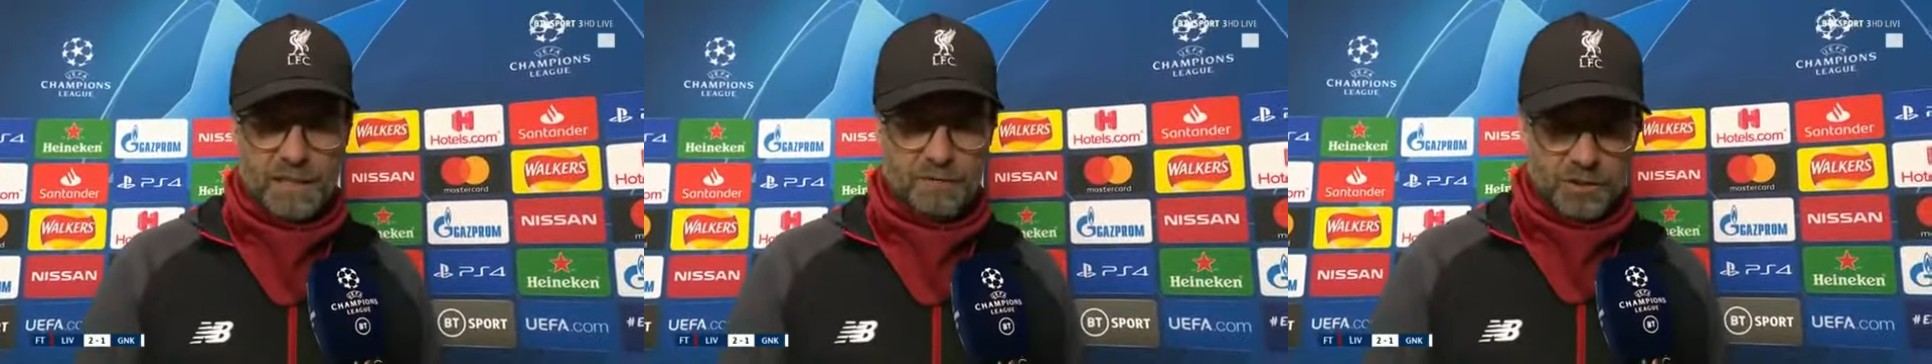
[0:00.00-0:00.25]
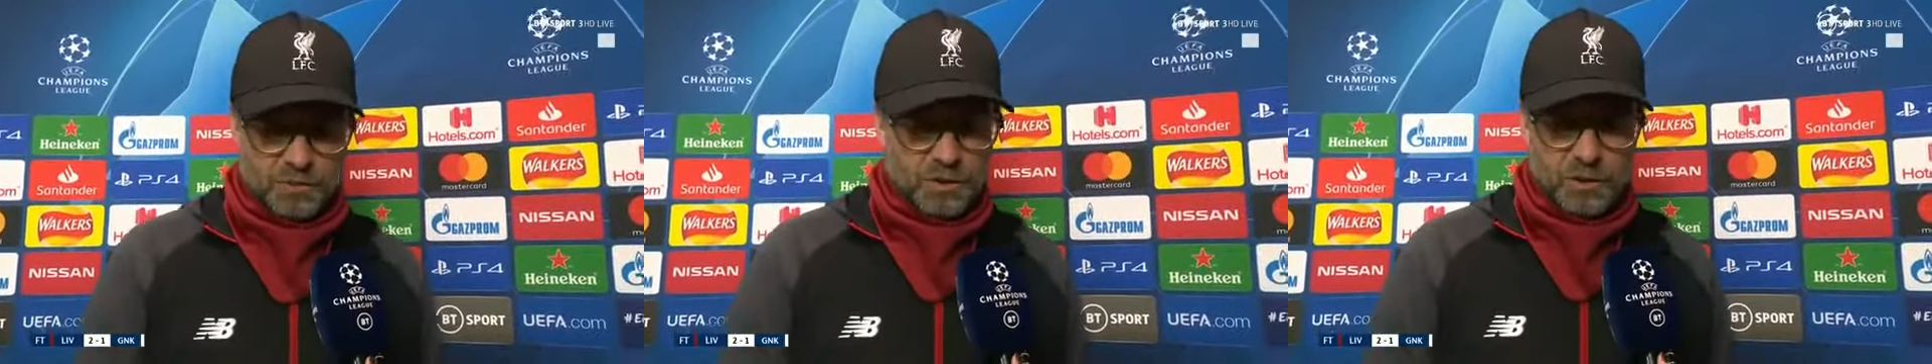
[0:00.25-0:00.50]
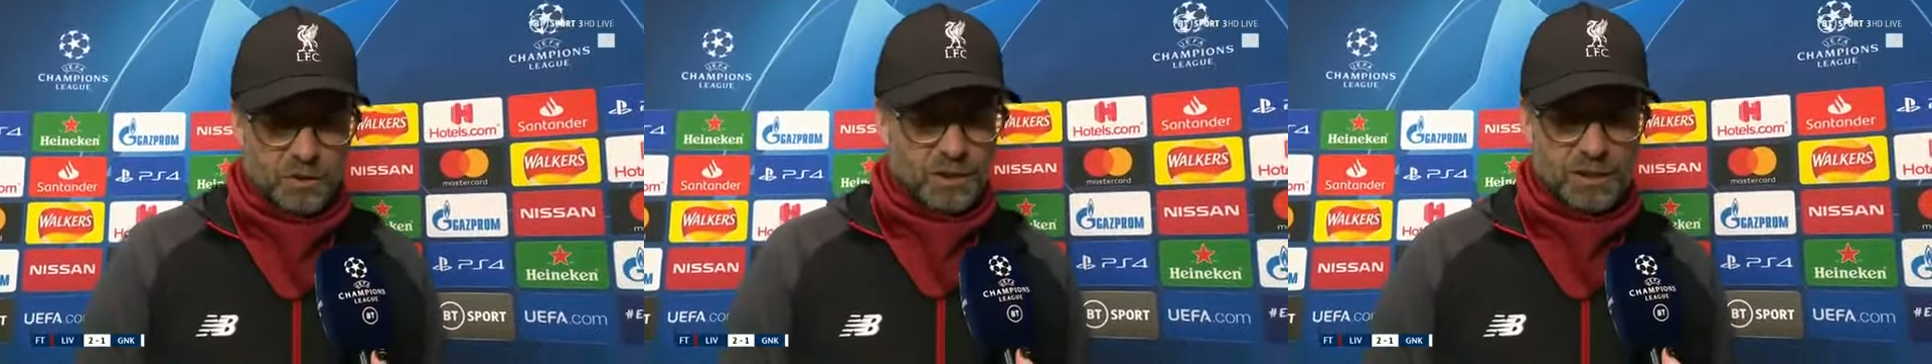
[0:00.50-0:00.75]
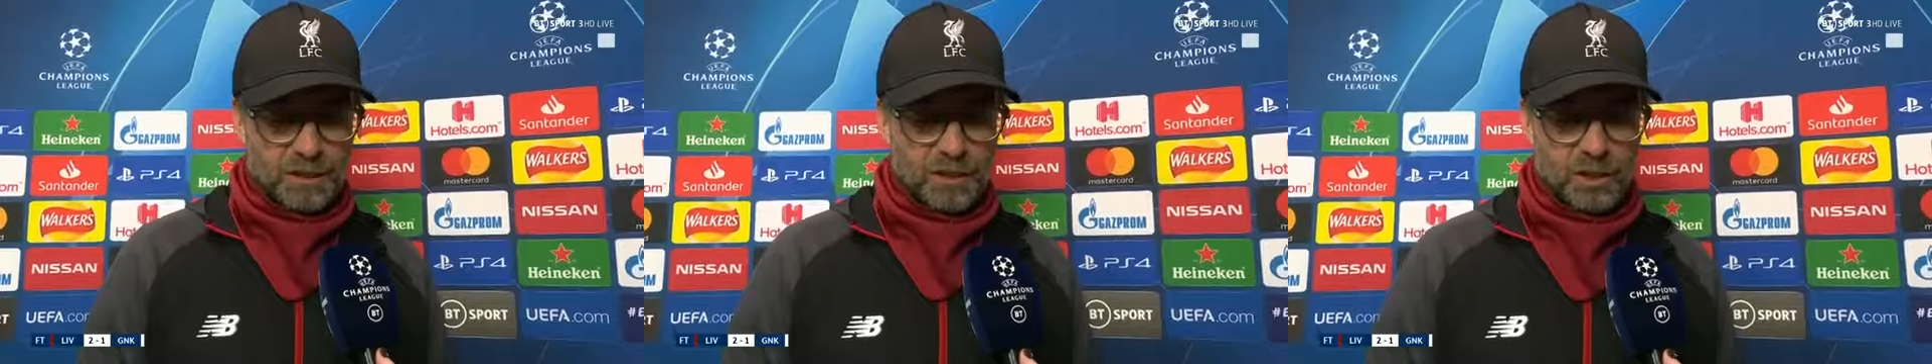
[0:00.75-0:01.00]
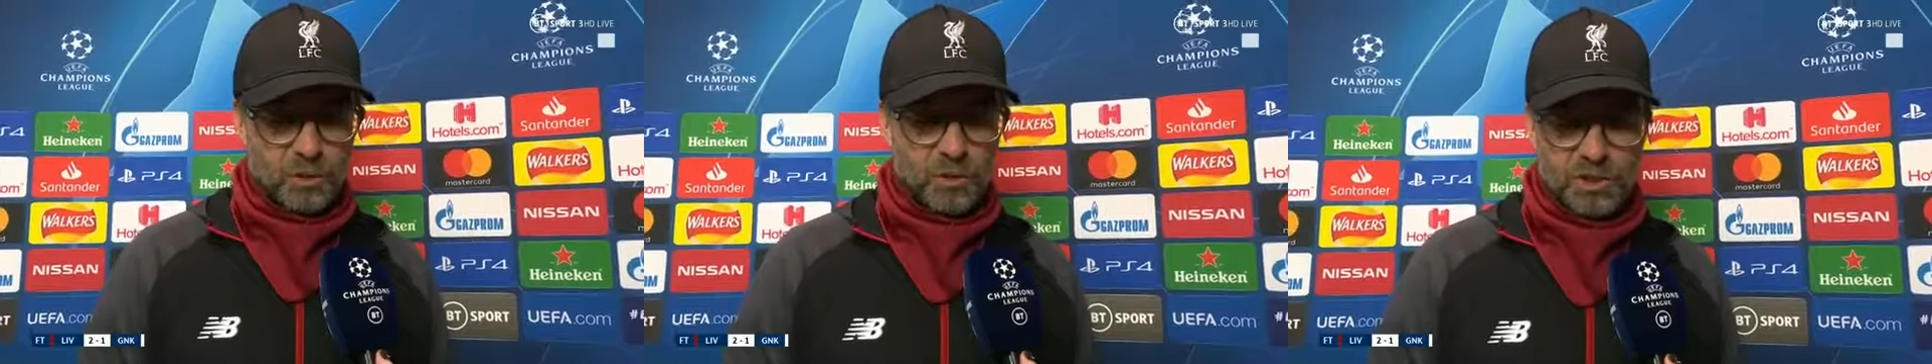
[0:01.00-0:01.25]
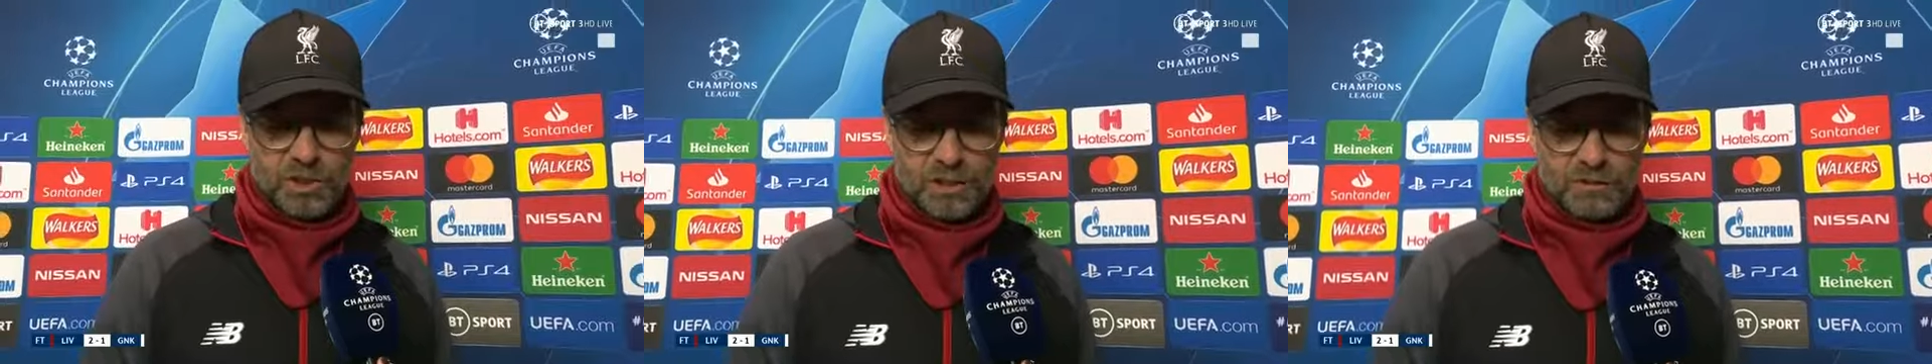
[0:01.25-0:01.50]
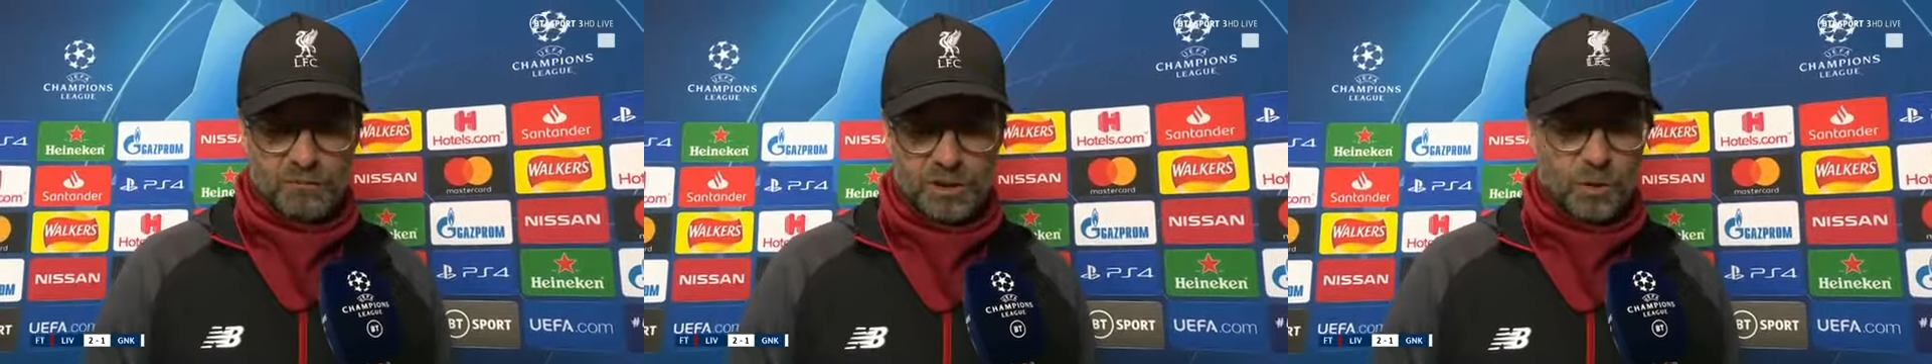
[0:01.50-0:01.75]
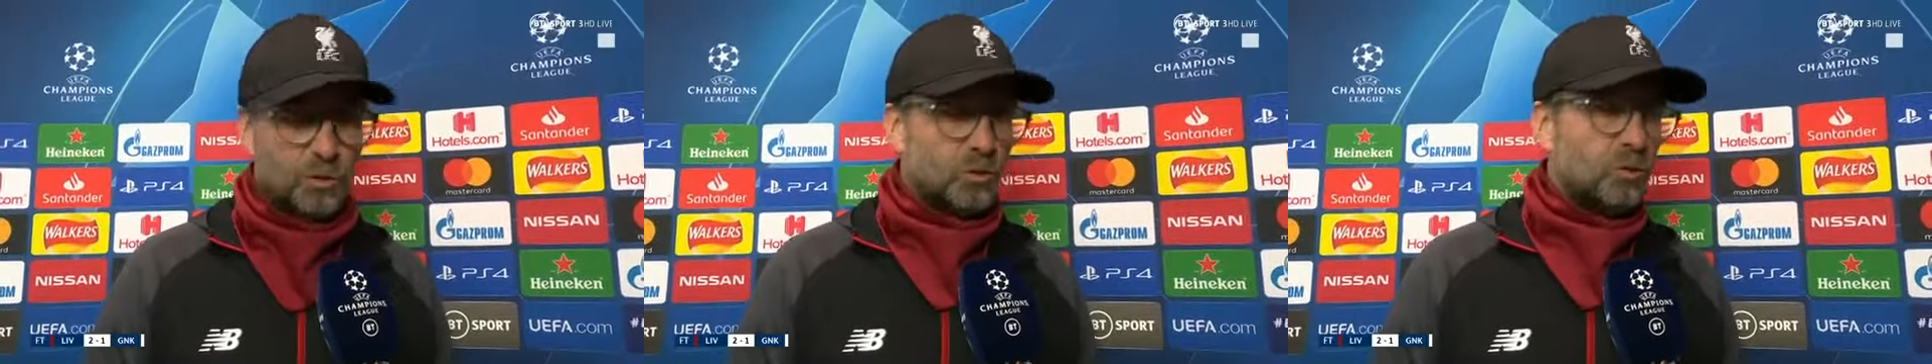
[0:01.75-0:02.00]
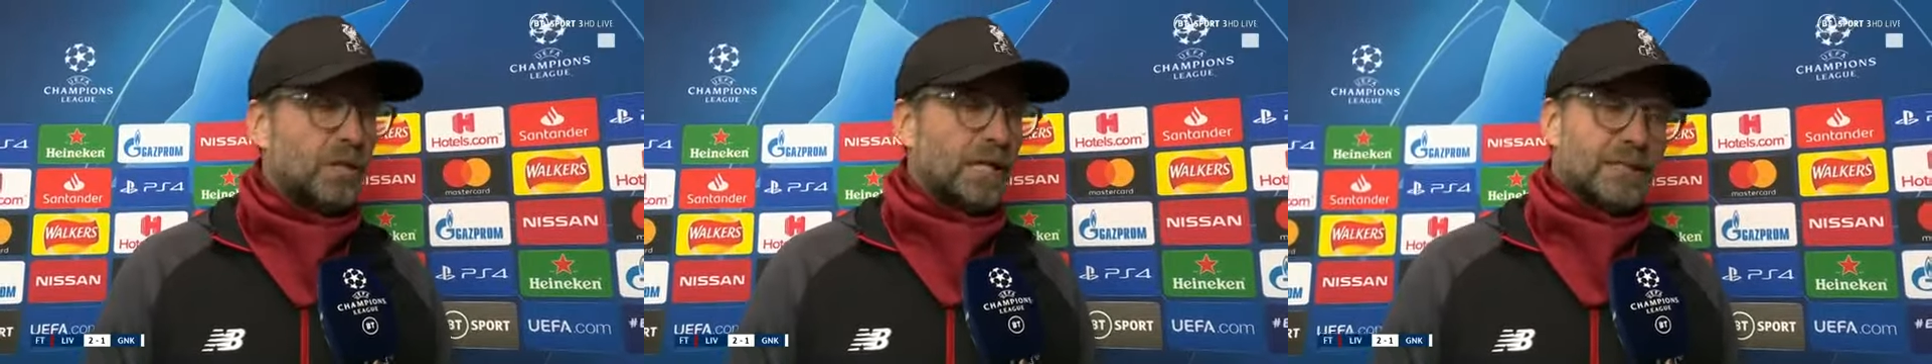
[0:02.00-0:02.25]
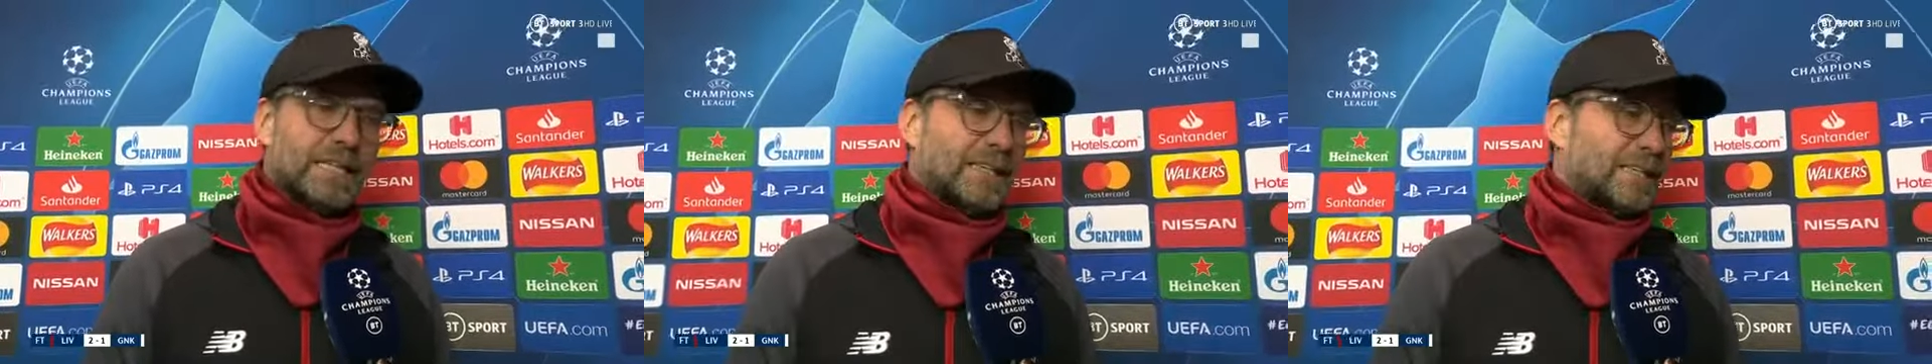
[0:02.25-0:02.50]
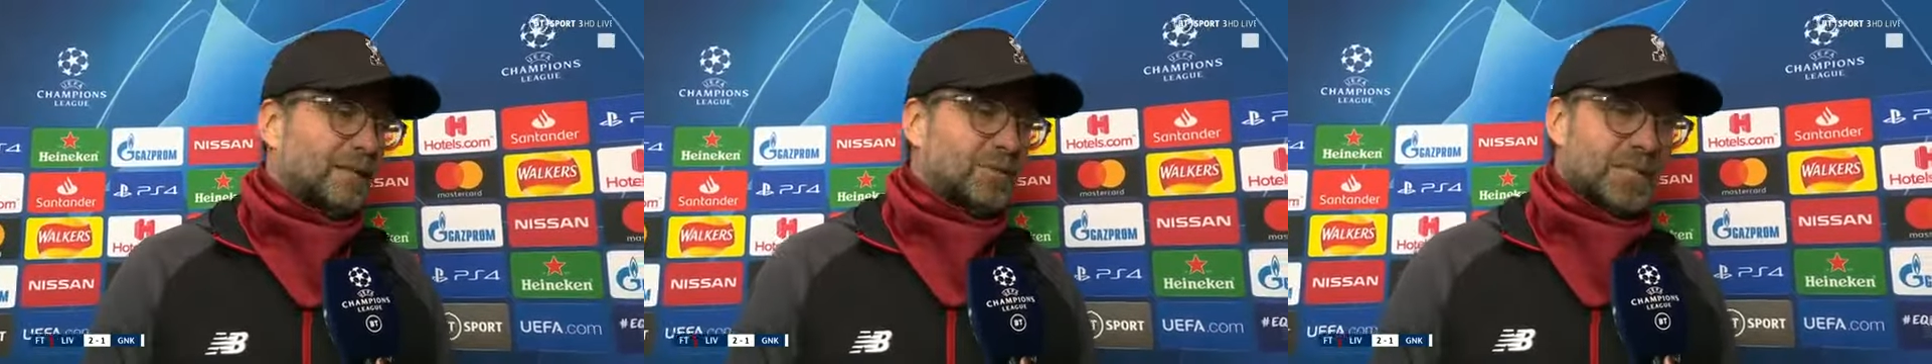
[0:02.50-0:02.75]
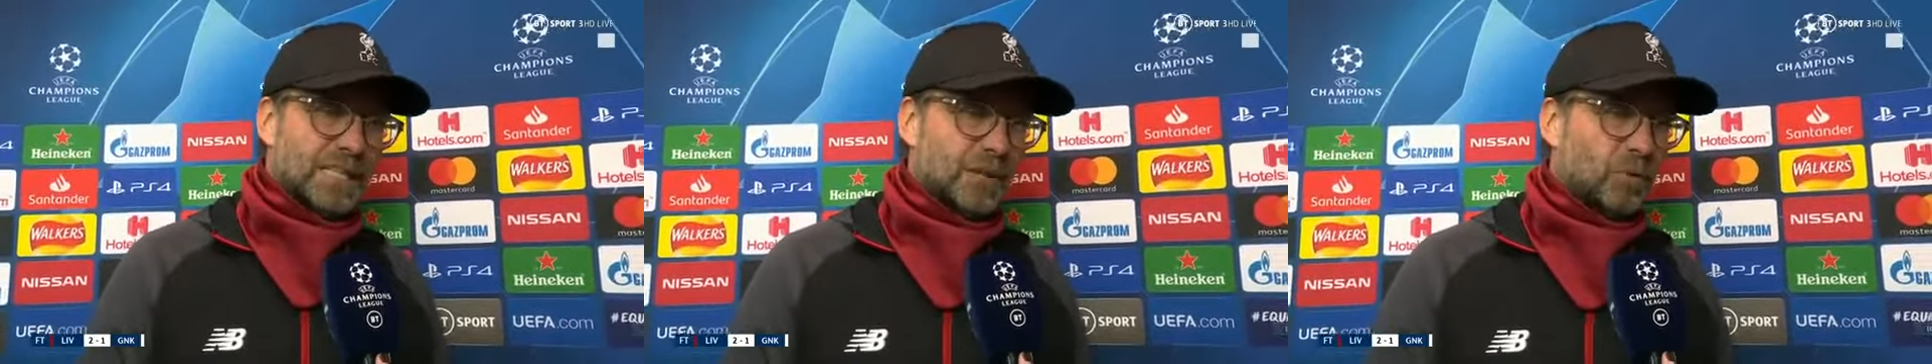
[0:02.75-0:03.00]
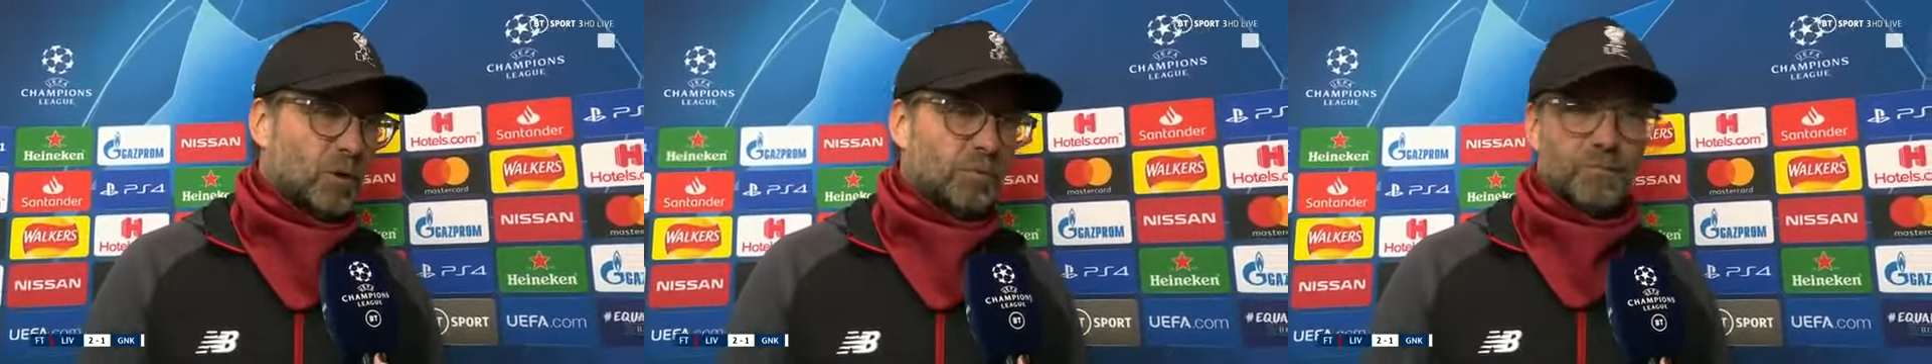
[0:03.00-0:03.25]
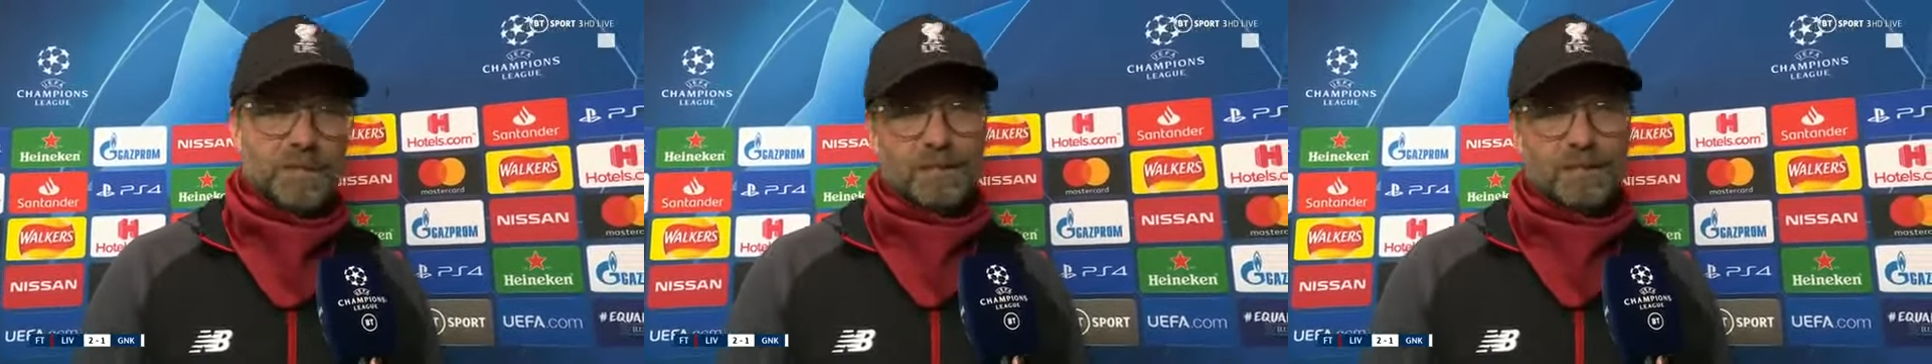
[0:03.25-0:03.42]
which we usually use, and we don't do that. That keeps the game open.